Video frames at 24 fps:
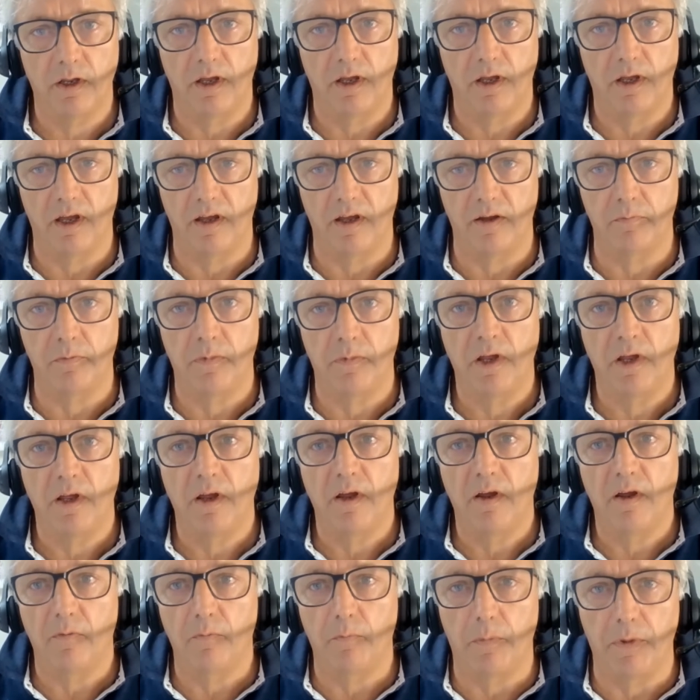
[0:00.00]

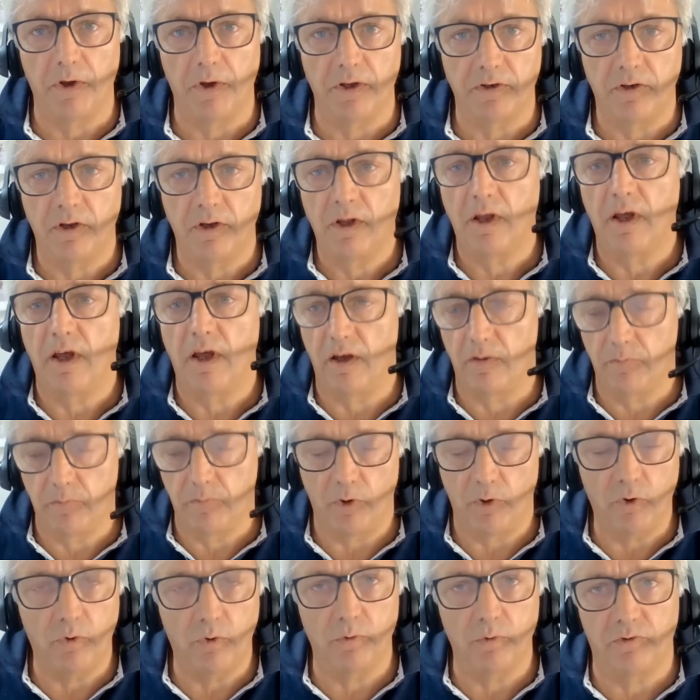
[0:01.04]
but
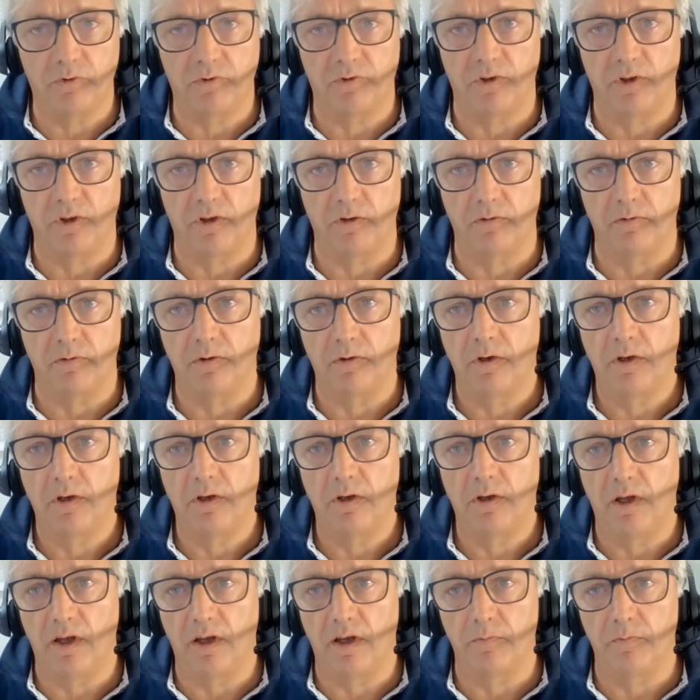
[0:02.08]
also
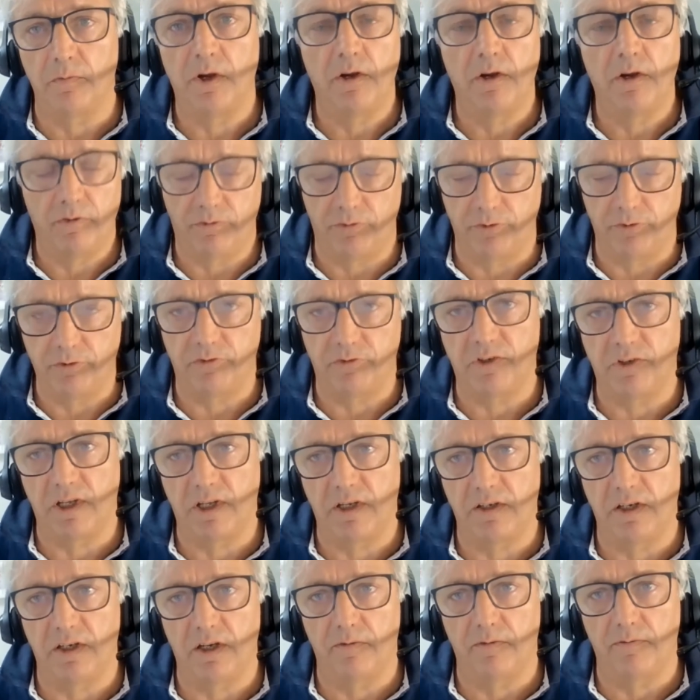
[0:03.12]
through
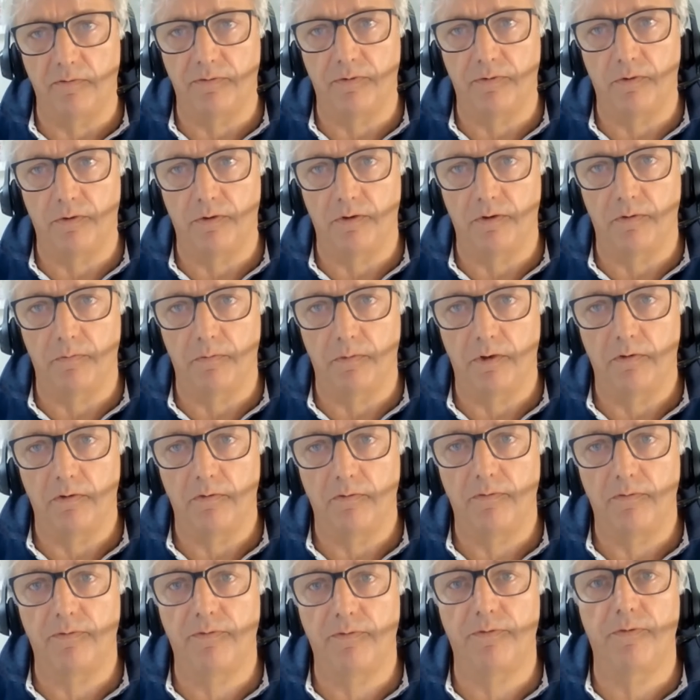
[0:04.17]
standing up for them,
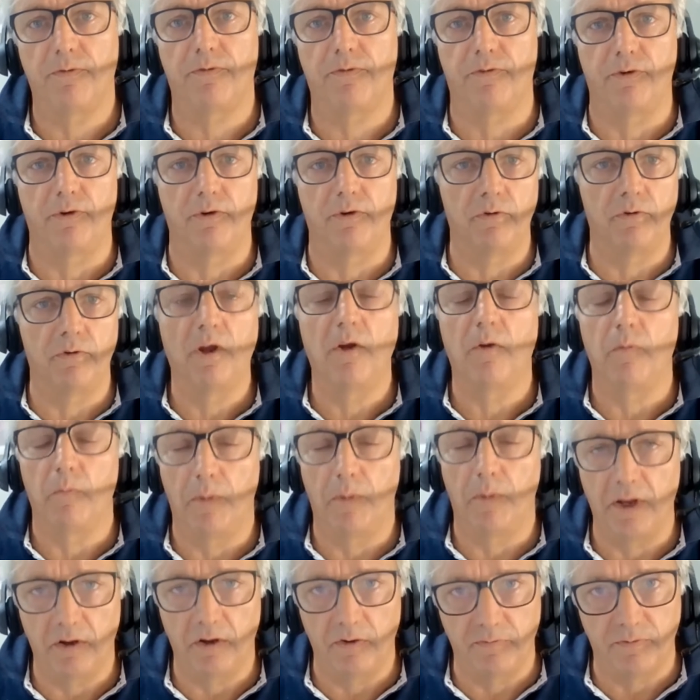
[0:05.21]
through
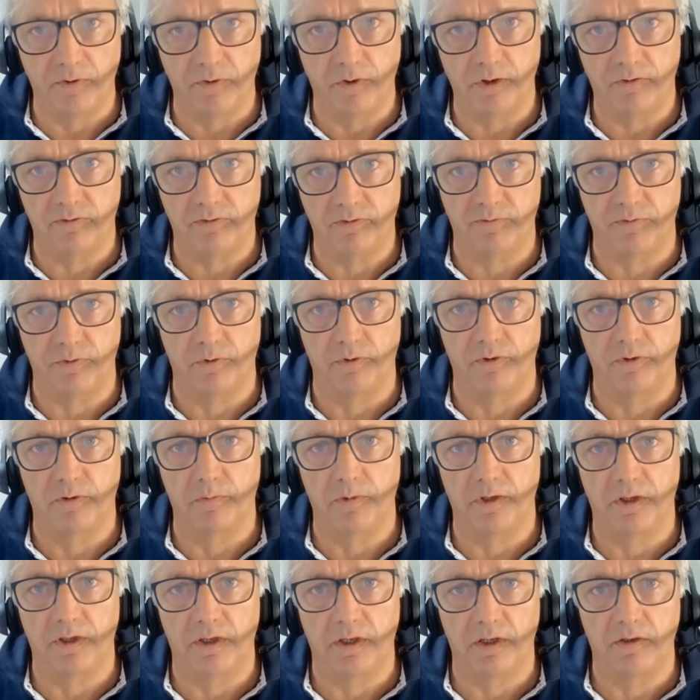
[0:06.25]
being a voice for them
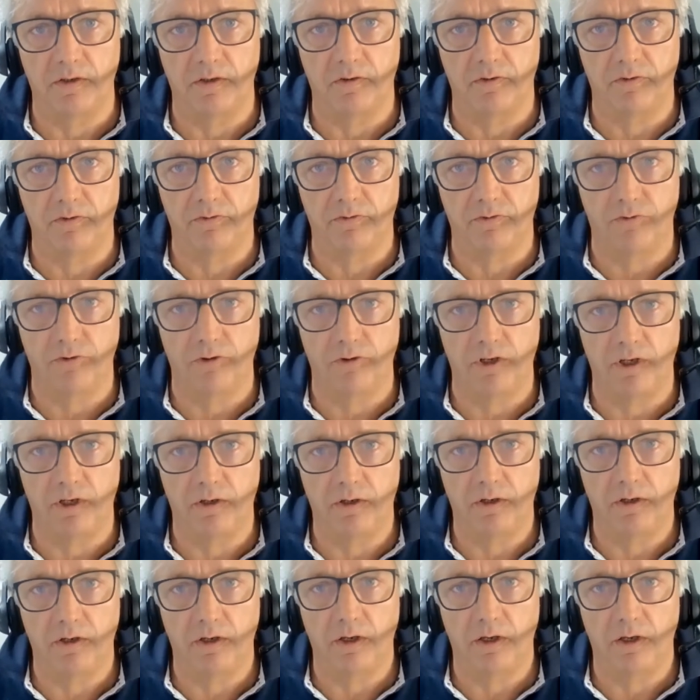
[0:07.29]
in the industry,
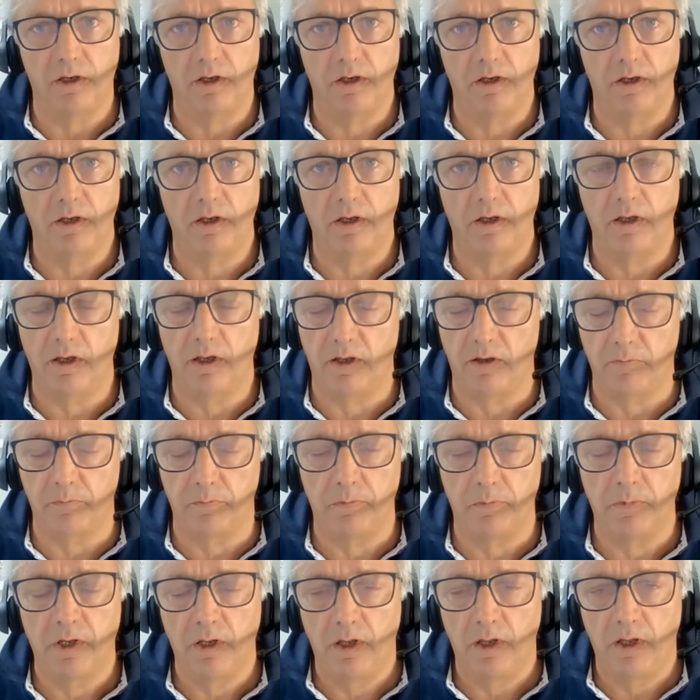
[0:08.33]

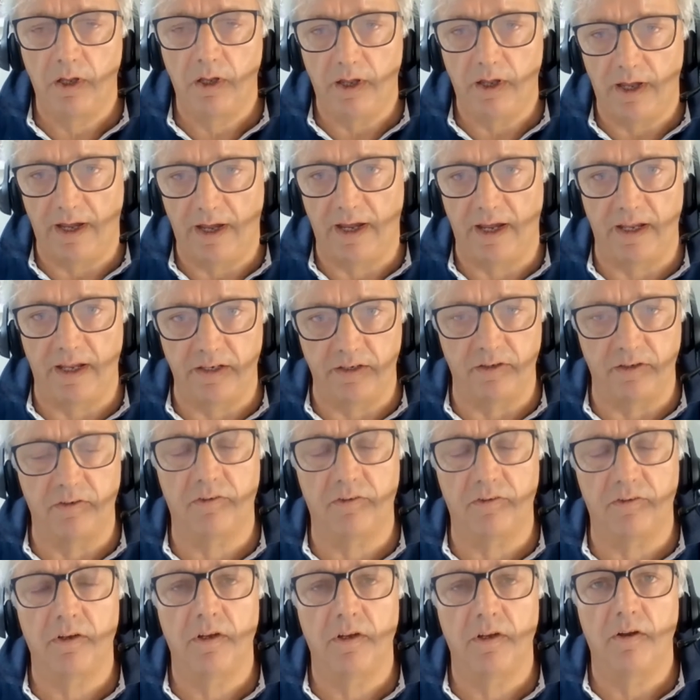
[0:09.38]

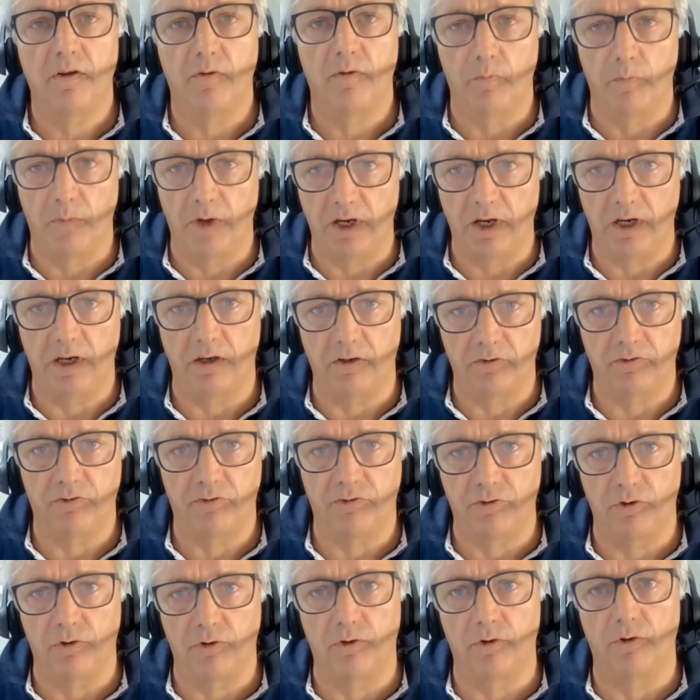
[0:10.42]
and making
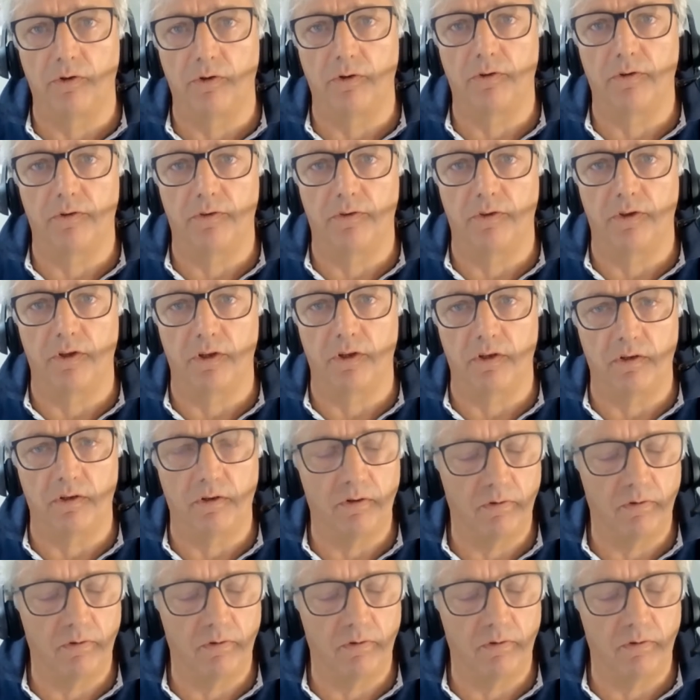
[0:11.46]
sure that